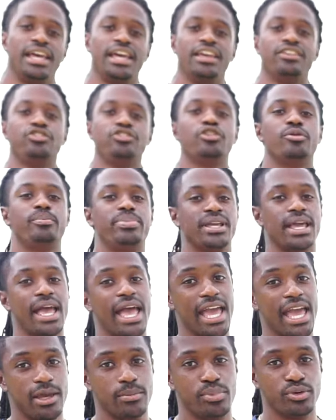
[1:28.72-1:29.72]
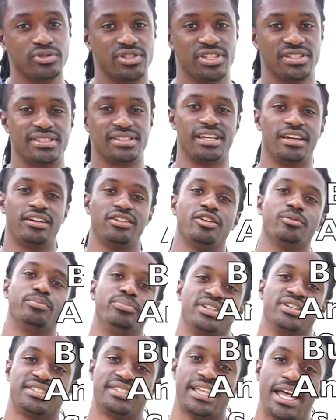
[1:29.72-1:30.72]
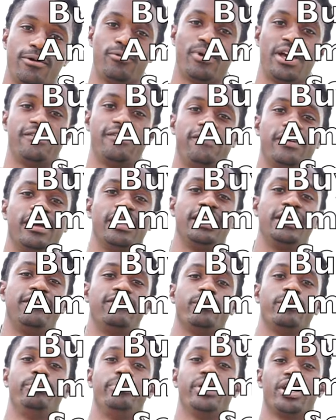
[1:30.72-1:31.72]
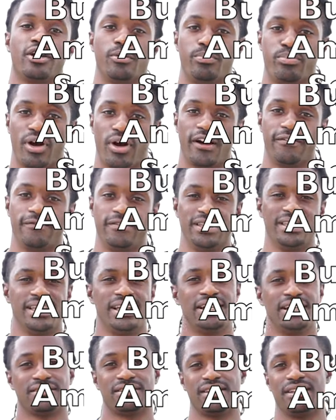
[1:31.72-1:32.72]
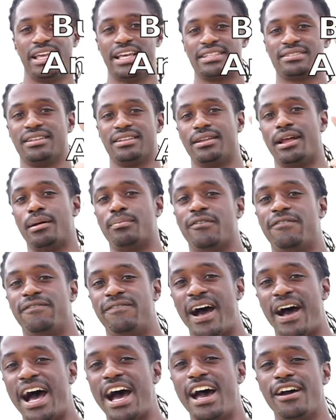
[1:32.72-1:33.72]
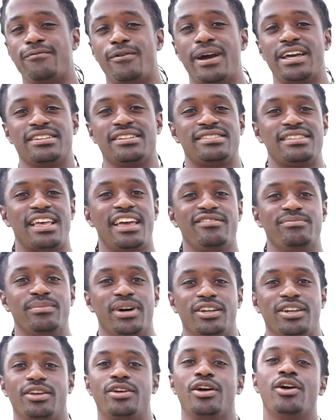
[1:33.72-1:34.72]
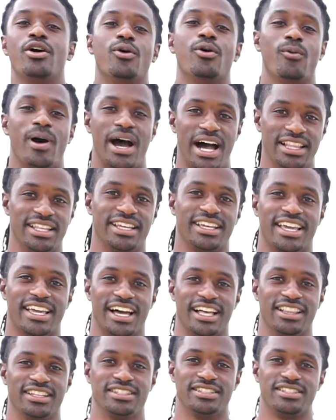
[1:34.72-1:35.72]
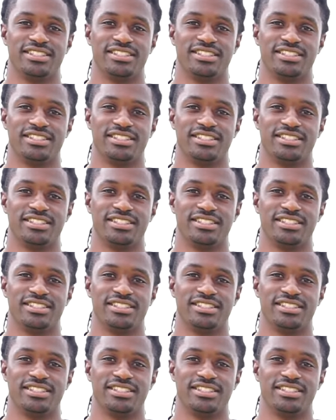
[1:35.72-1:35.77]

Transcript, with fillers: and you'll be able to sell your books that way for an even bigger profit. So that's the number five way to save money while in college.